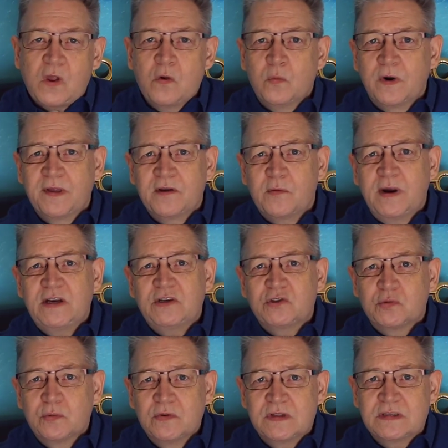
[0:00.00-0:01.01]
One of the great
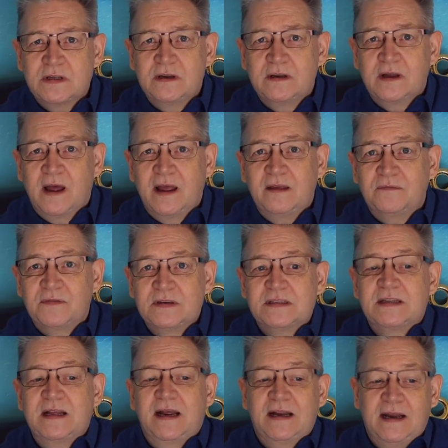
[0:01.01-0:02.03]
truths in life
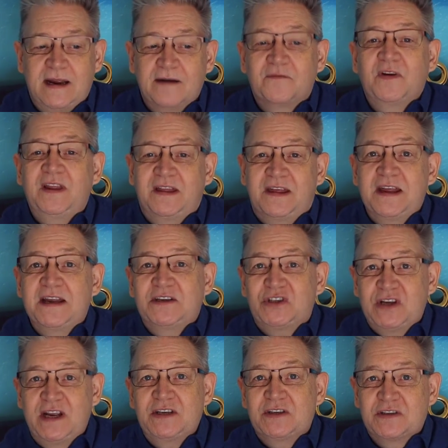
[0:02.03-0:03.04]
is that everything
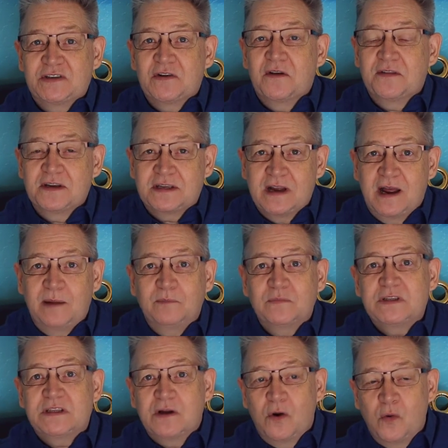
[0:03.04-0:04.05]
changes all the time.
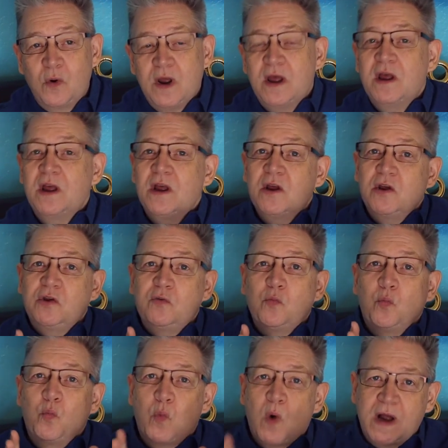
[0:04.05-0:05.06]
So
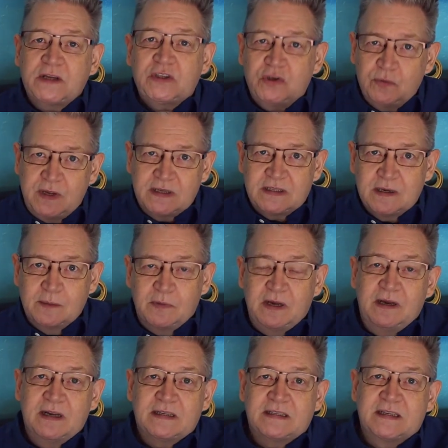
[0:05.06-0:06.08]
once you get
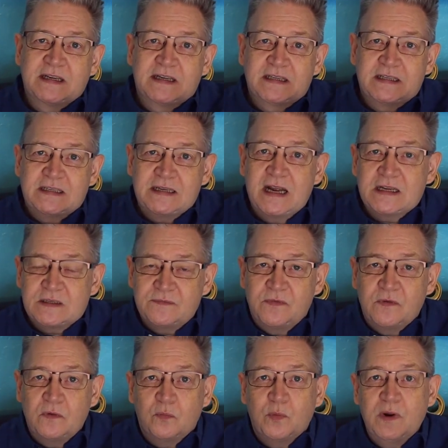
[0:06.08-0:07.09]
something that's
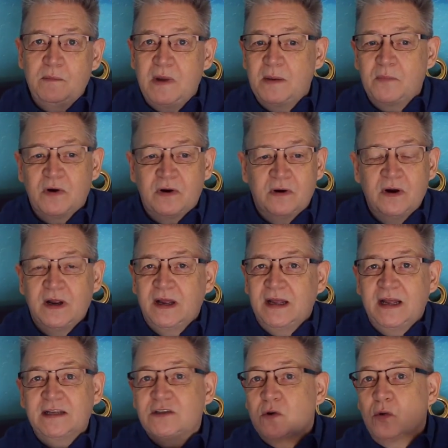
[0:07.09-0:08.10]
successful, remember,
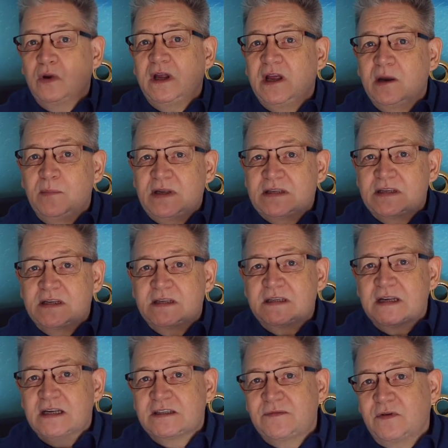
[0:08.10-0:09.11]
it's only going to be
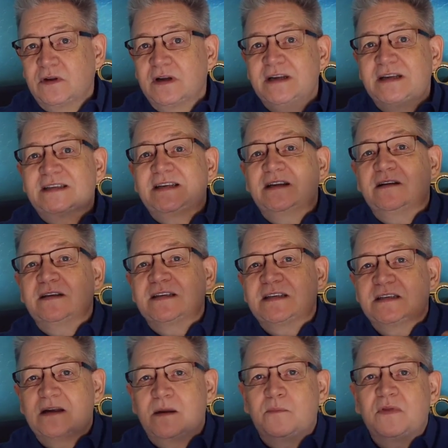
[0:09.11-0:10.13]
successful until
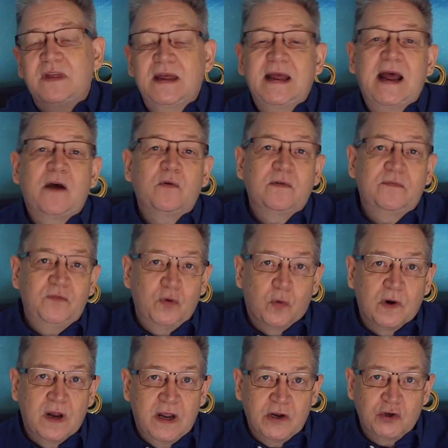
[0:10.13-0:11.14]
something out of
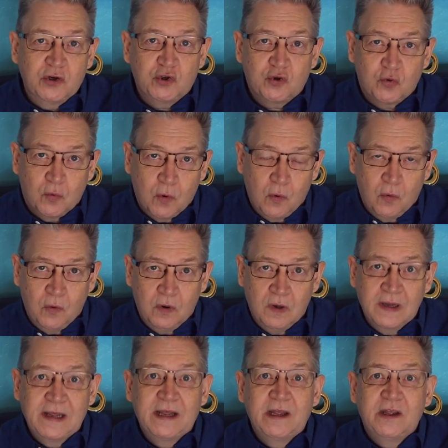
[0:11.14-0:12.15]
your control
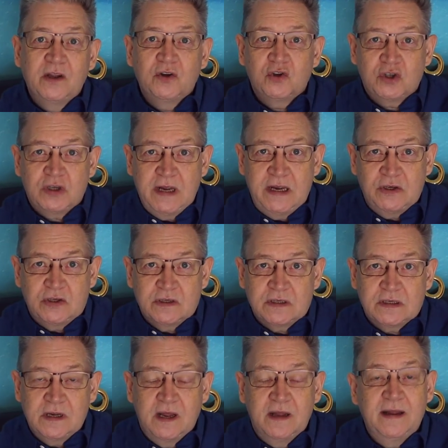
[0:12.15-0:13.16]

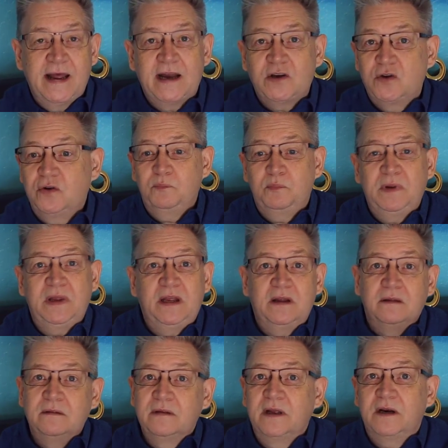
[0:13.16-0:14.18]
changes. And that be
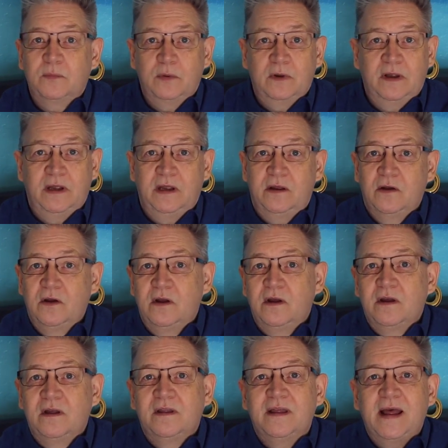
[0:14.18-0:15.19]
literally
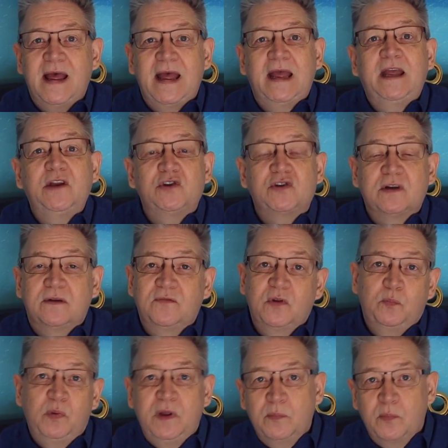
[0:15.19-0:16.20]
the age of the
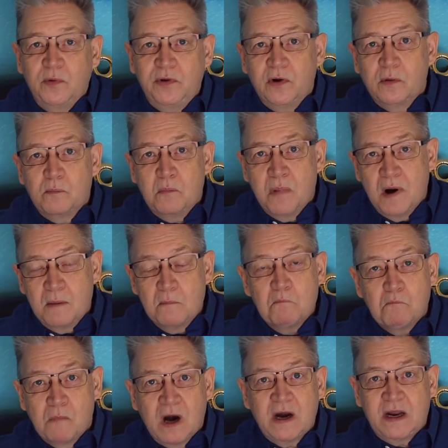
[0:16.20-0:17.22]
people you're
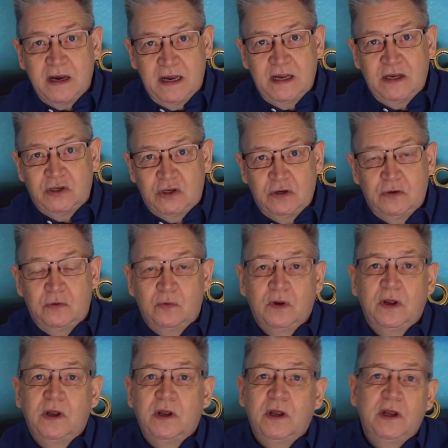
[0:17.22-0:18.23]
marketing to.
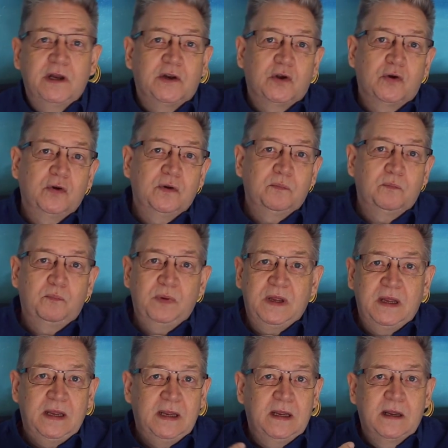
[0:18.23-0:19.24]
It could
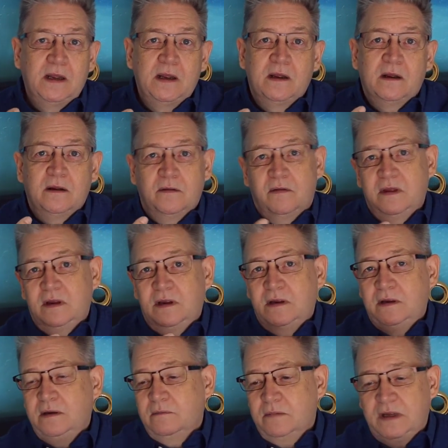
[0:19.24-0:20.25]
be
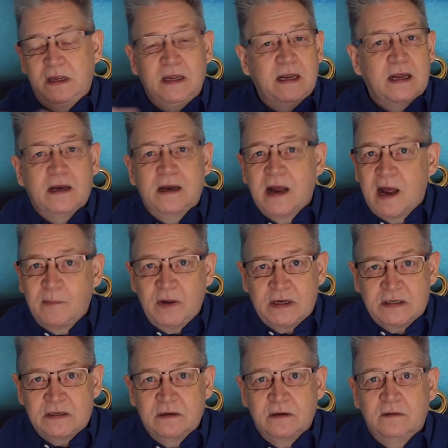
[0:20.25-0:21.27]
the
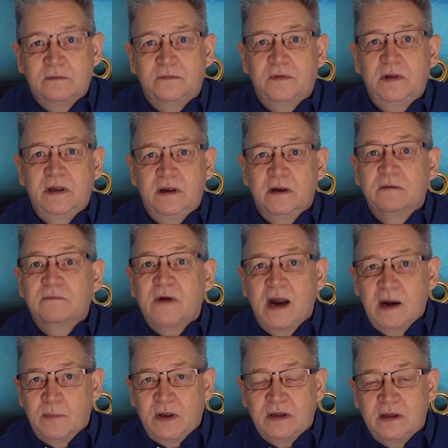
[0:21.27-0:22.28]
economics of the
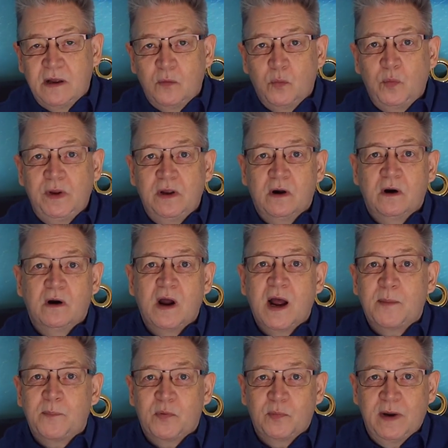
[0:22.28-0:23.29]
environment that we are
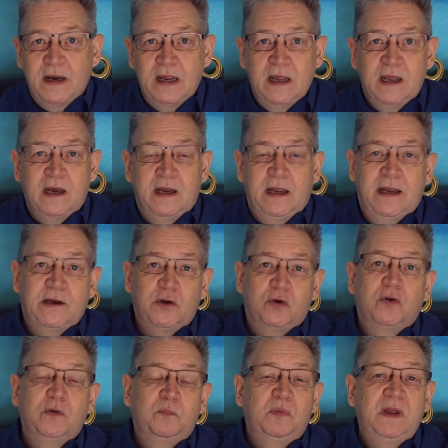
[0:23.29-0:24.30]
operating in. It
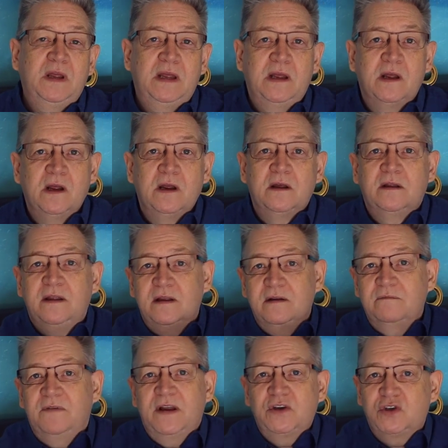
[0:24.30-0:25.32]
could be the
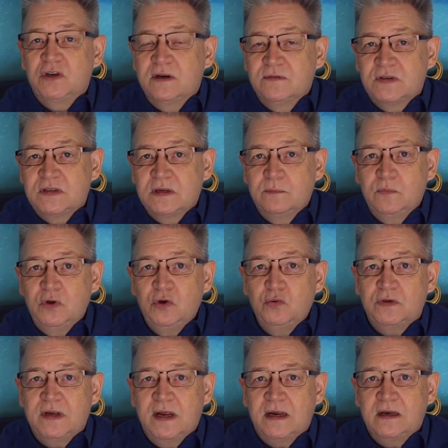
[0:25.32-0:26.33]
invention of some
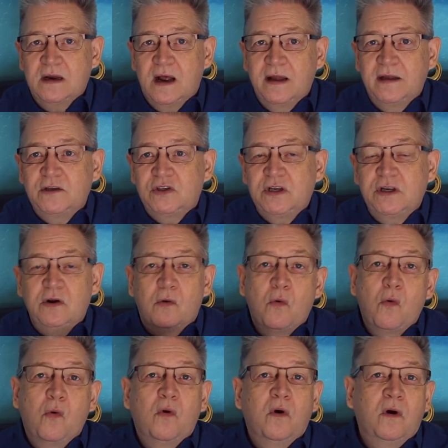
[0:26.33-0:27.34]
new technology
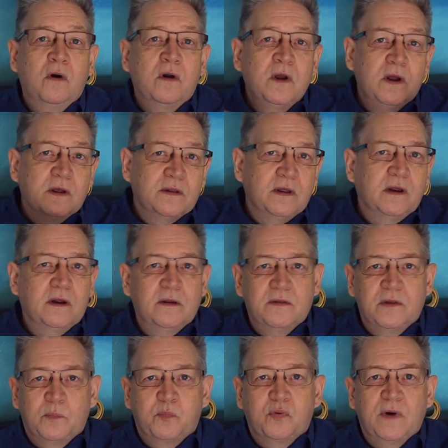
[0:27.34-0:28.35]
or
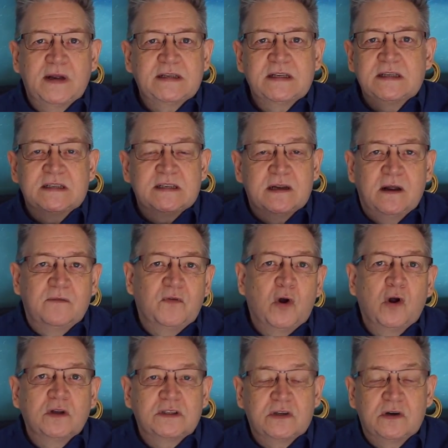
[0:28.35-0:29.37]
the presence of
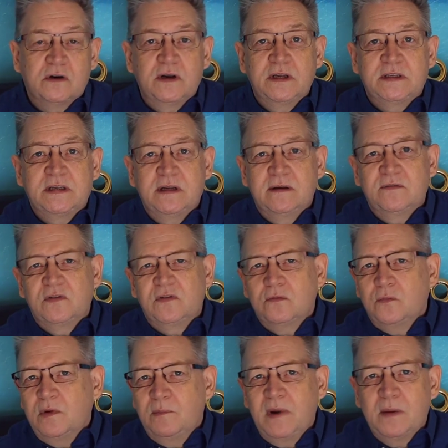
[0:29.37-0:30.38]
alternatives.
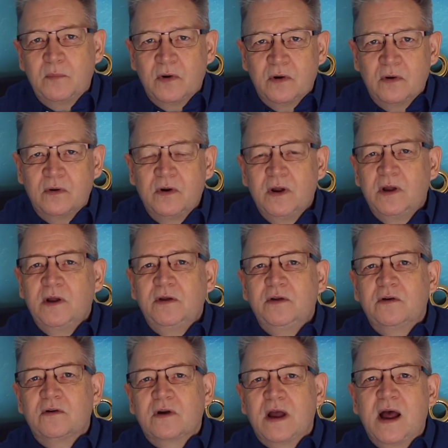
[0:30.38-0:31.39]
Remember,
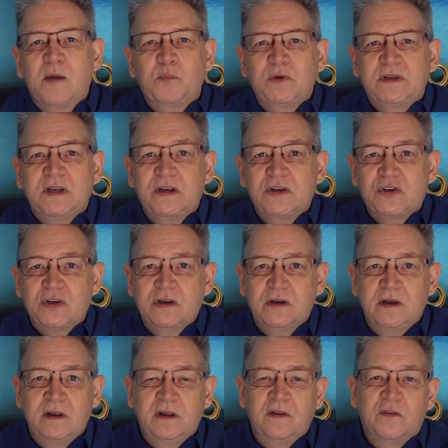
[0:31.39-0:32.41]
your
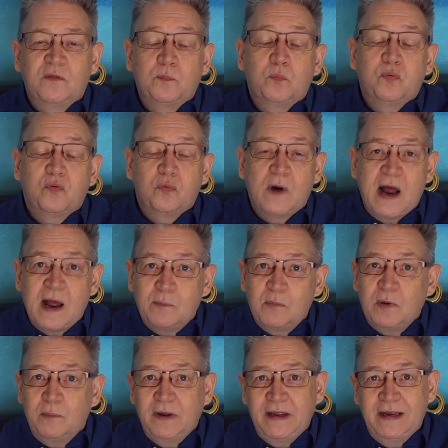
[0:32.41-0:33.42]
competition is
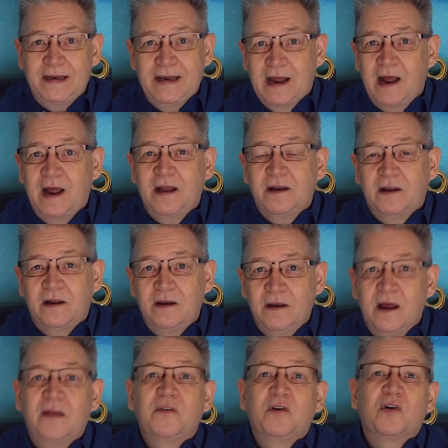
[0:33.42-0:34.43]
probably not
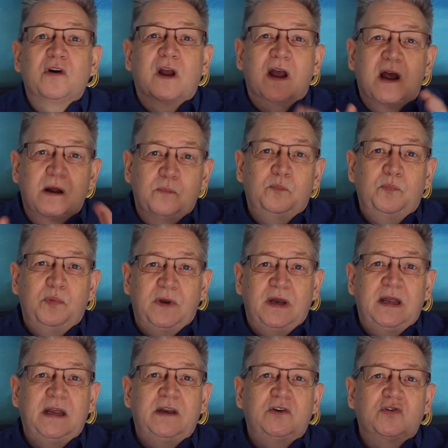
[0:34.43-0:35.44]
another
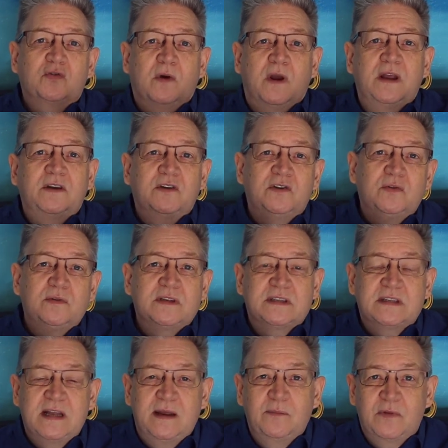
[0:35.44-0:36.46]
company trying to do the
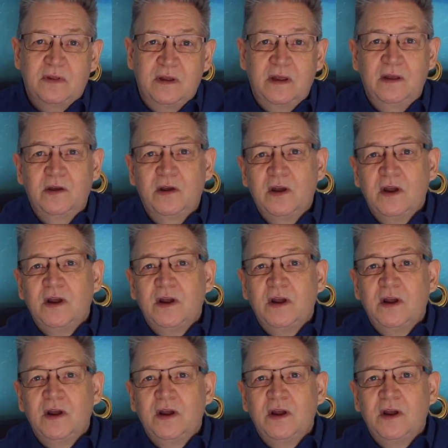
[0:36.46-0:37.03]
same thing.